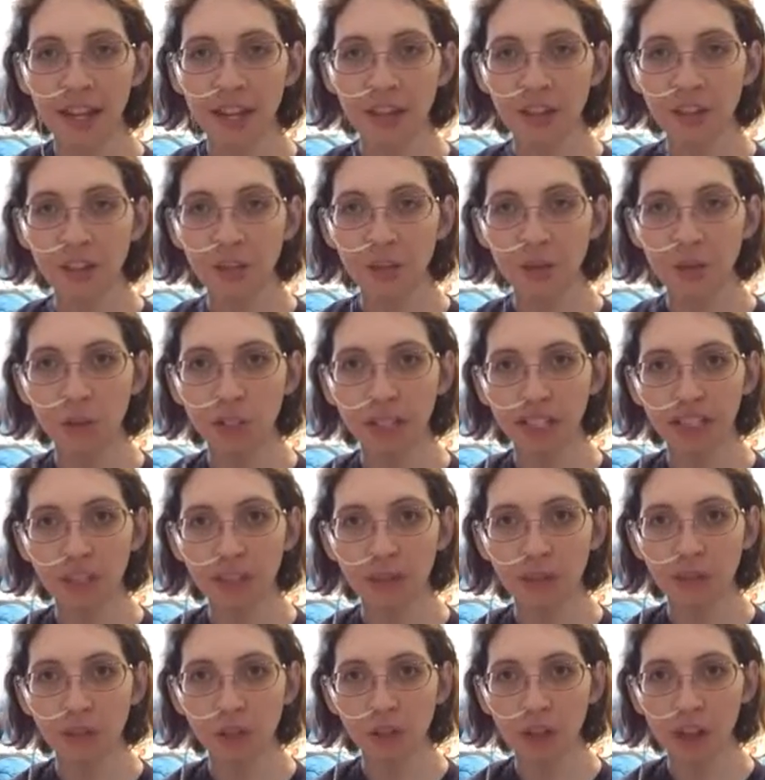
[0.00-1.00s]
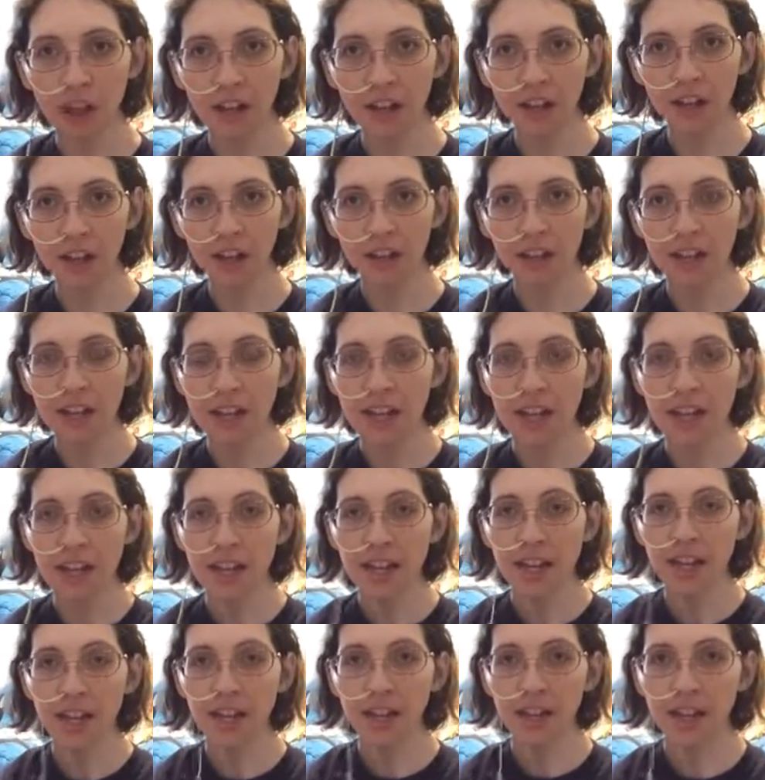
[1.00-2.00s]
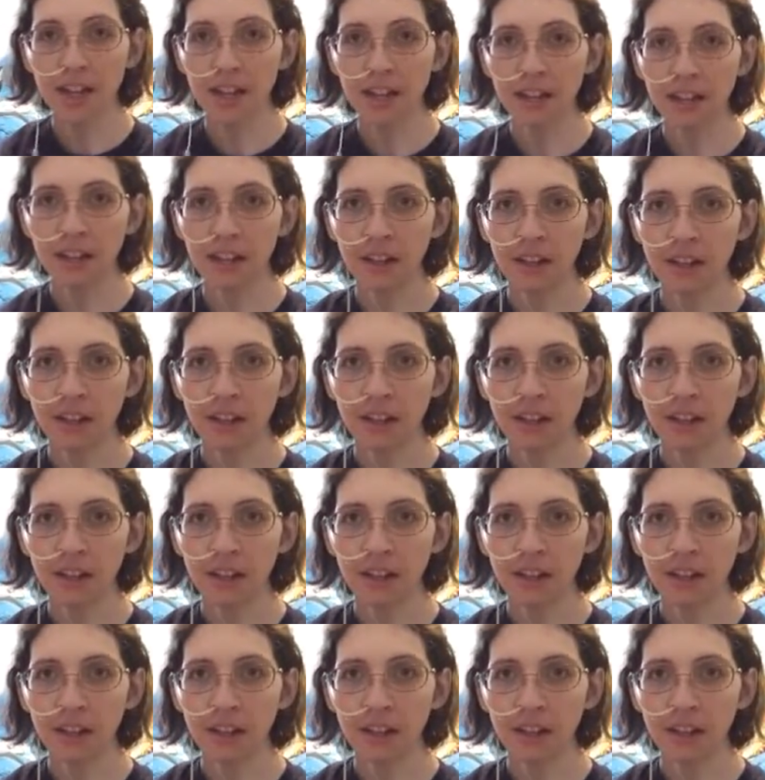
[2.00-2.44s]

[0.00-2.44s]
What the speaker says: There's no chance of clogging, and